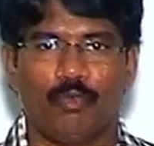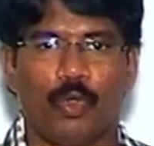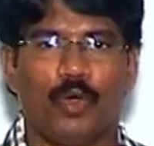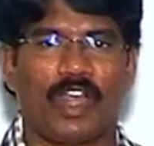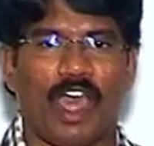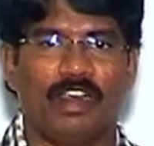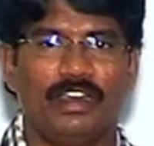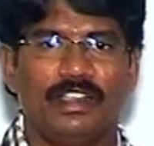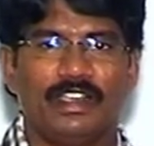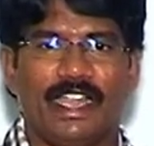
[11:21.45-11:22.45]
So,
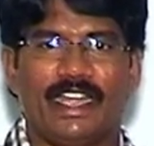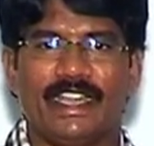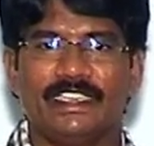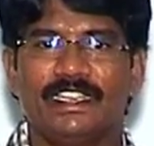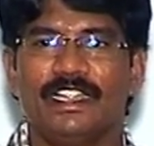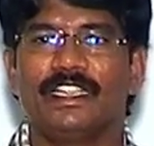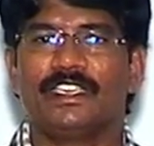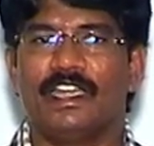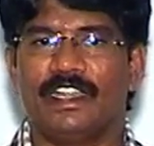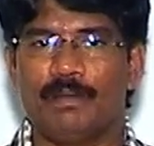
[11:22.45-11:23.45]
overall, it
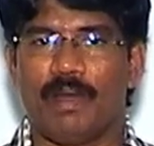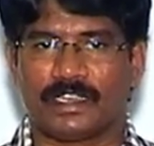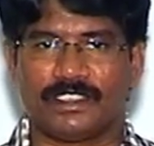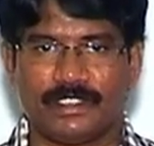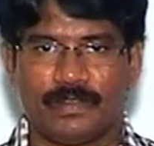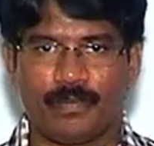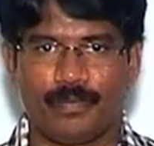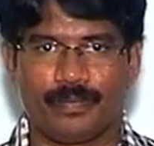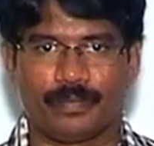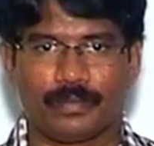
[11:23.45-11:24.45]
is 30 marks.